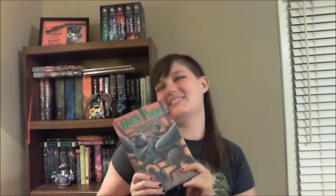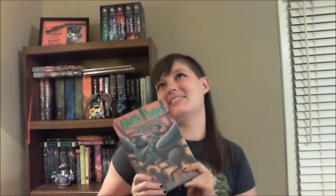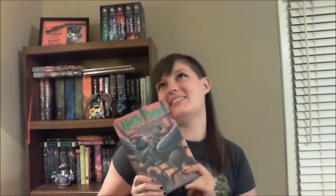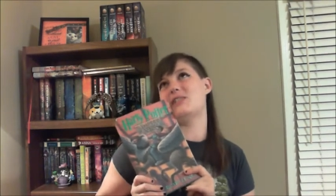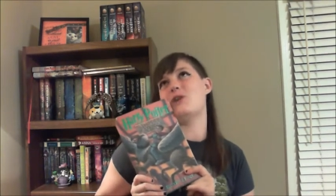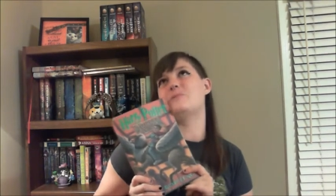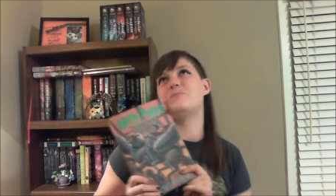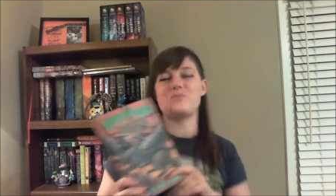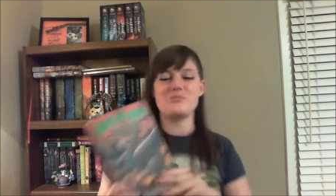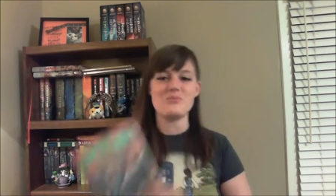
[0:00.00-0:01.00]
So,
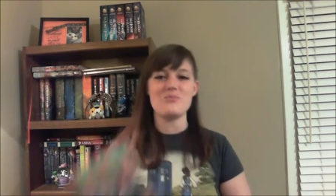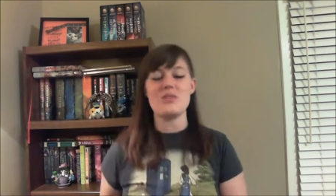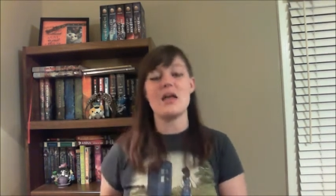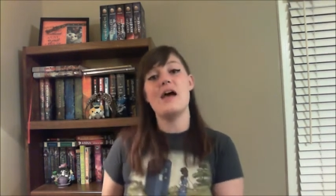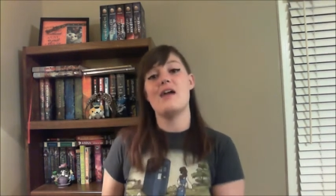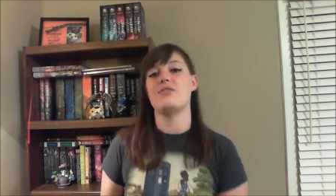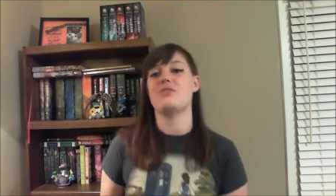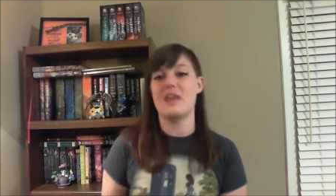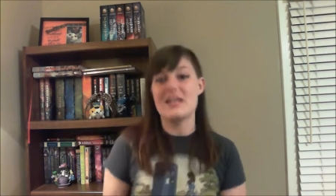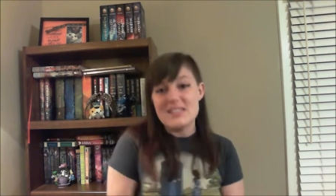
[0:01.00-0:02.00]

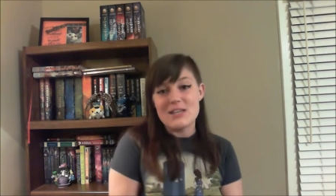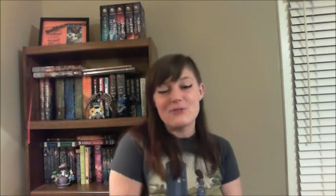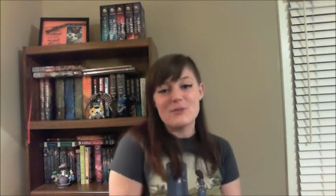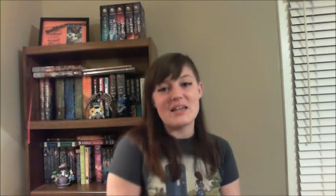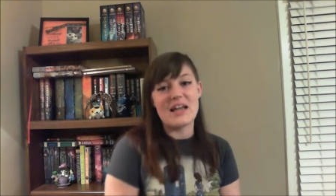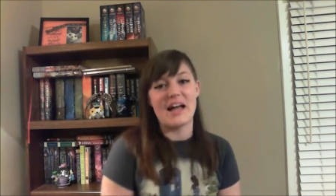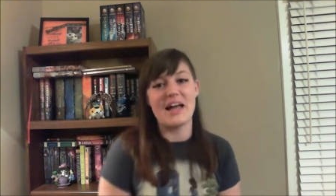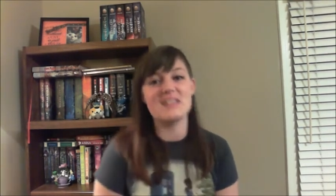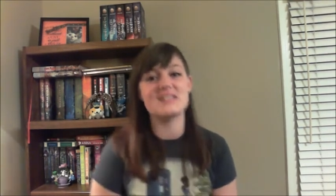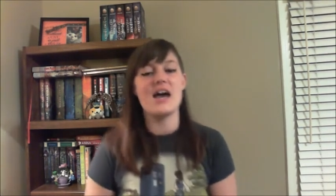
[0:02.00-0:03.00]
that's it for me,
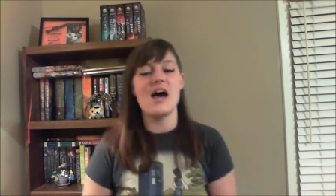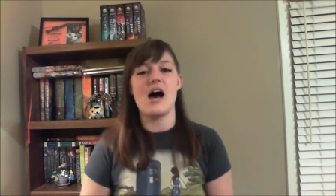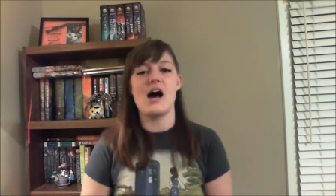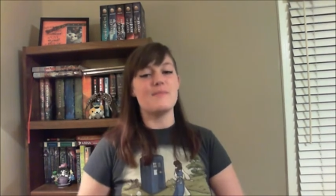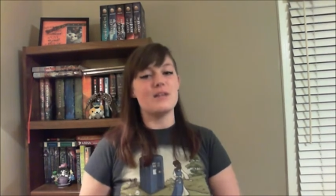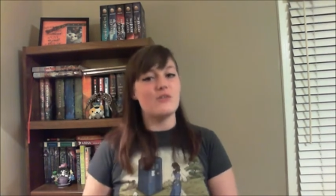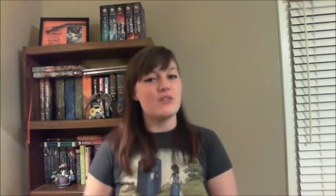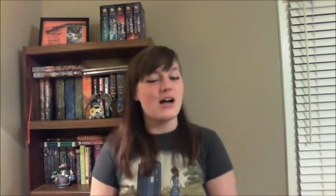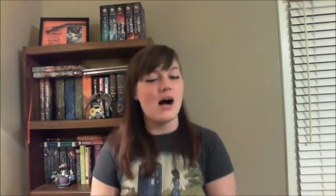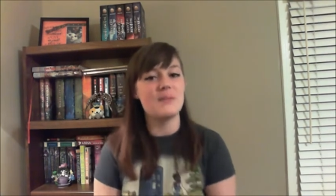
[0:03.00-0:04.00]
guys. Um, let me know in
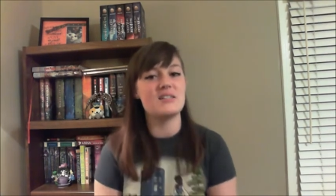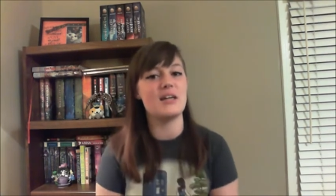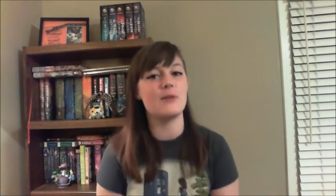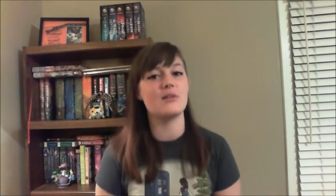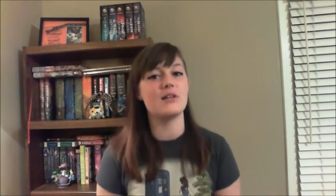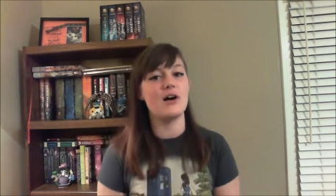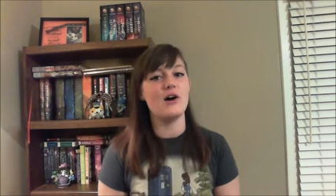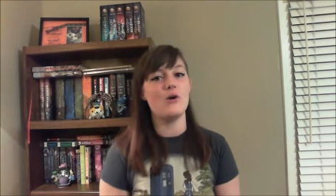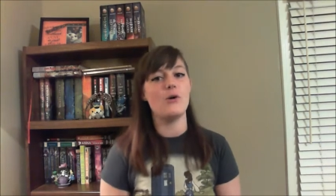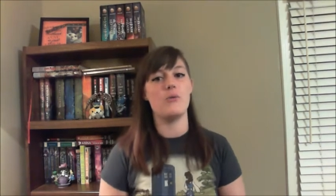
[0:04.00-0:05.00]
the comments down
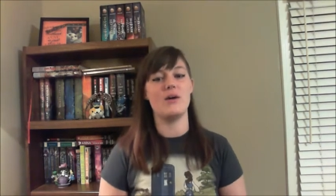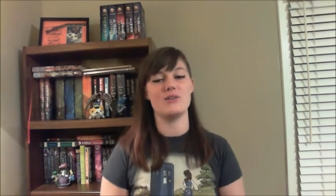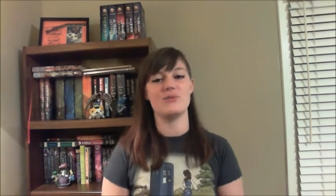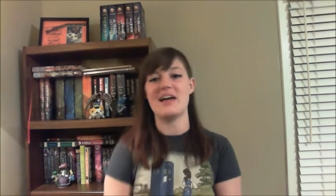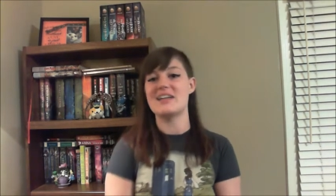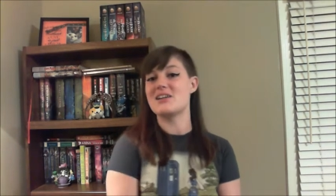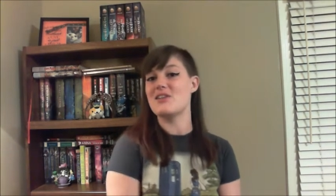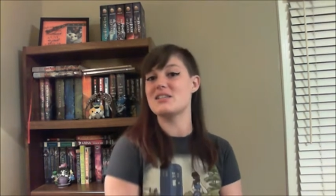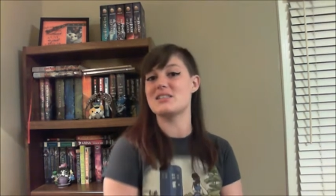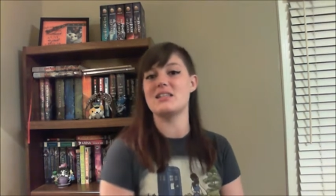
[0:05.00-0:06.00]
below what you liked
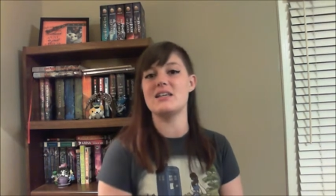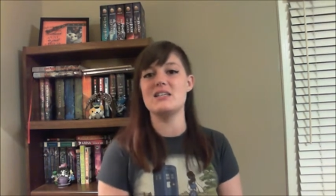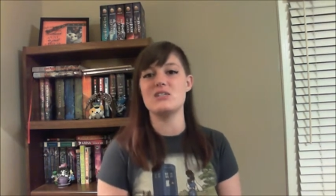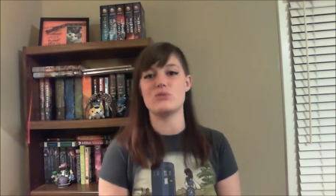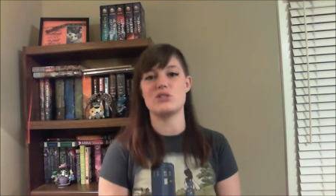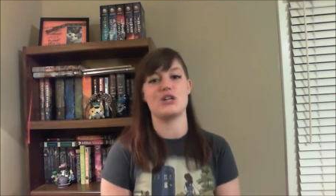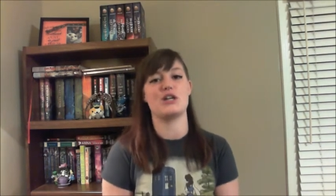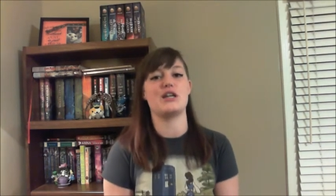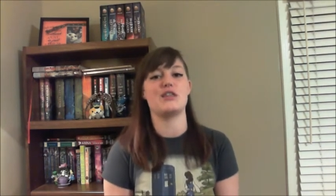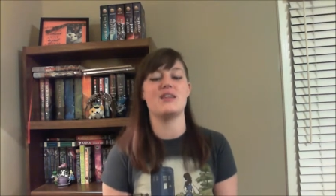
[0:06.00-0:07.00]
on this list. Was there
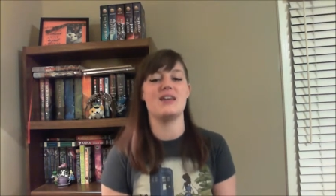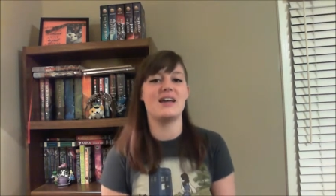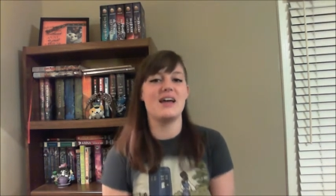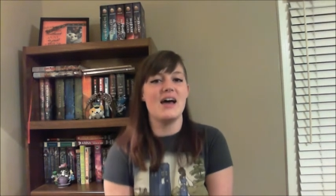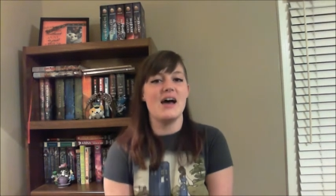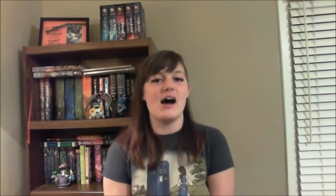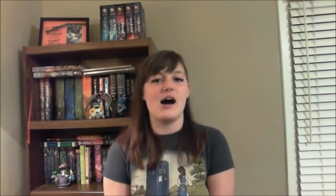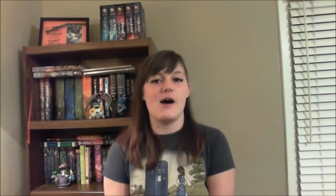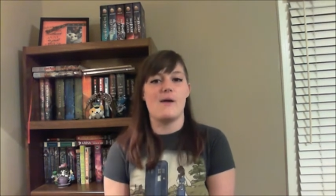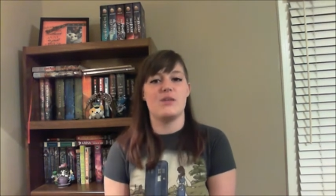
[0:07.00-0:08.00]
anything
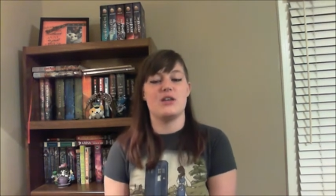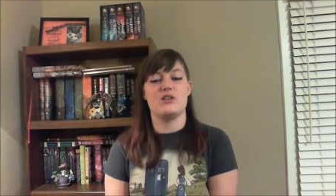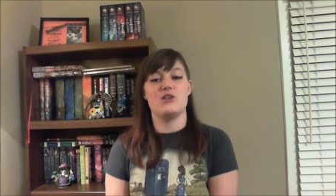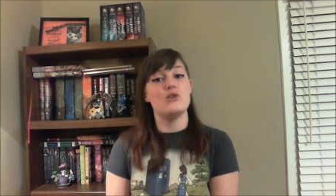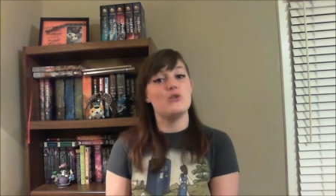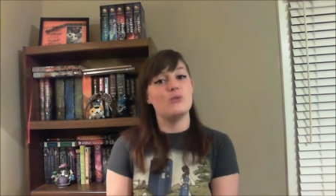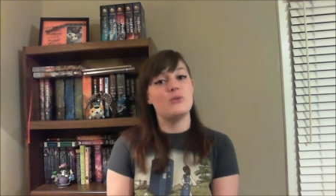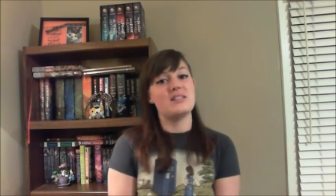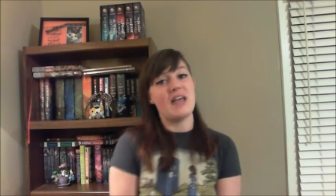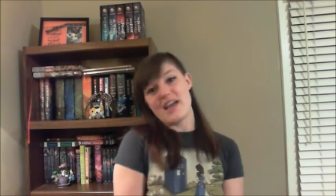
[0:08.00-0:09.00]
um, that you
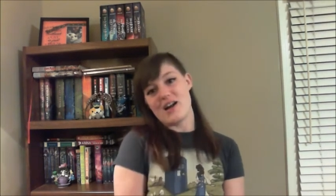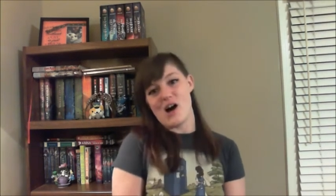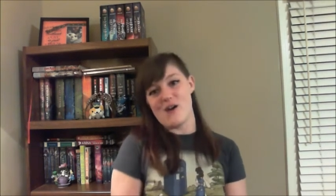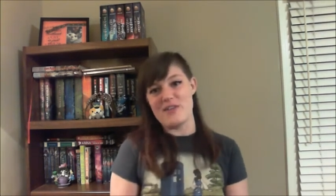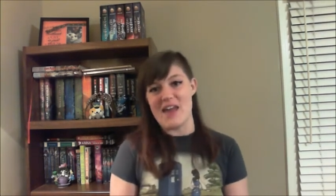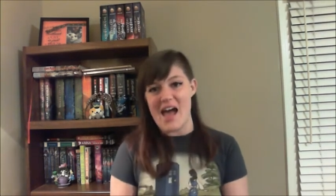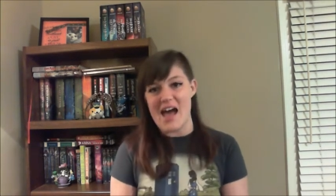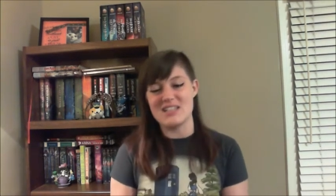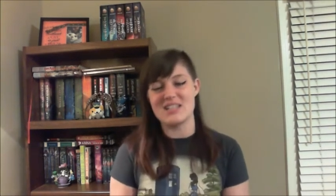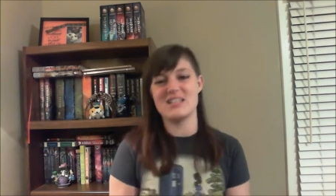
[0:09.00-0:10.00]
would take off and
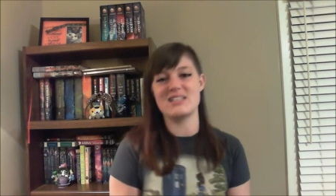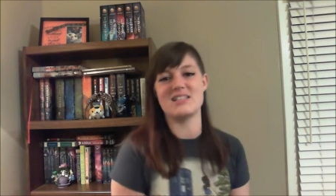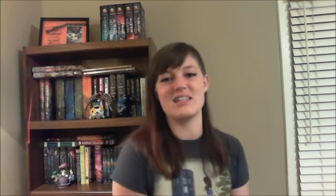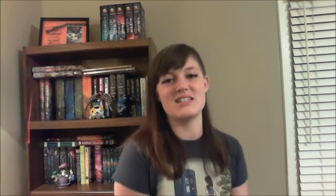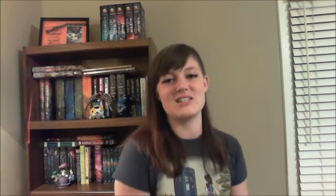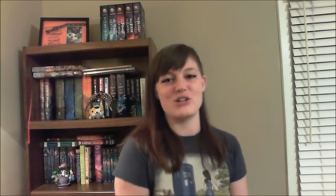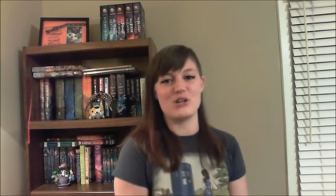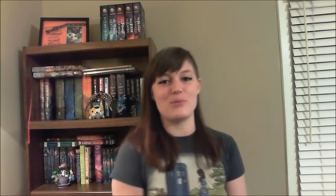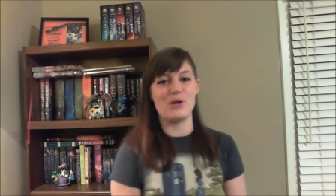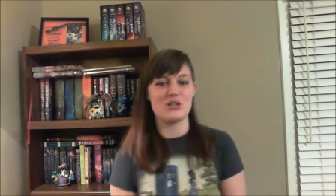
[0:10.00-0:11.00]
add to this list on
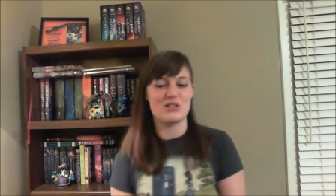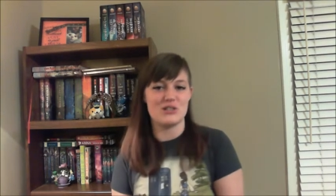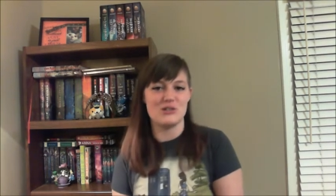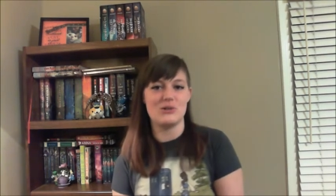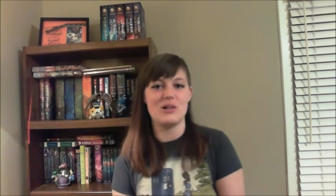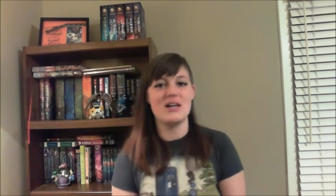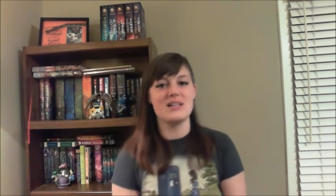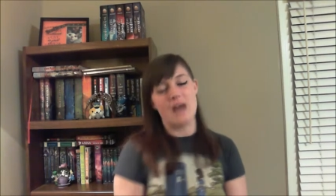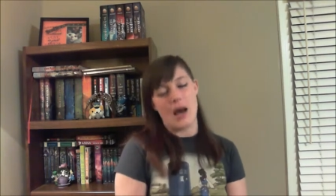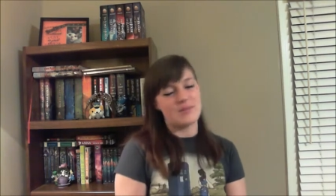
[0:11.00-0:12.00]
your personal
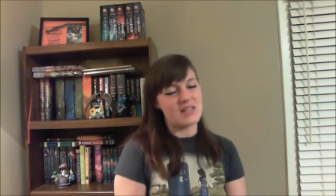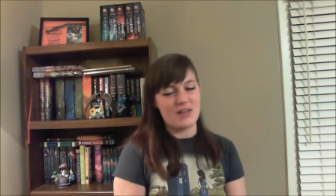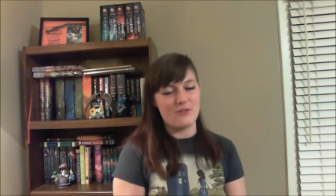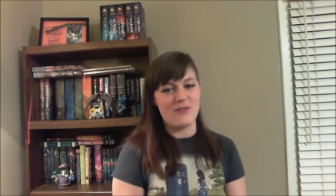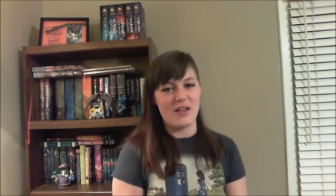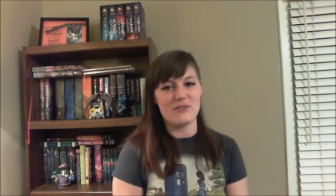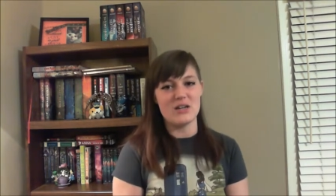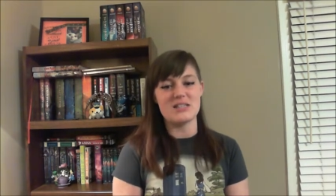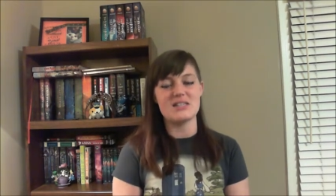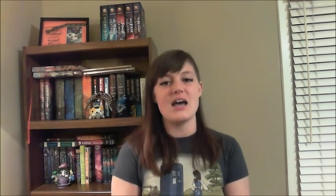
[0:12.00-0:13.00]
top 10
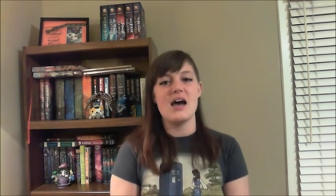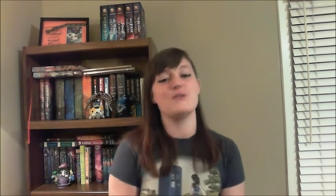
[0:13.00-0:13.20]
favorites?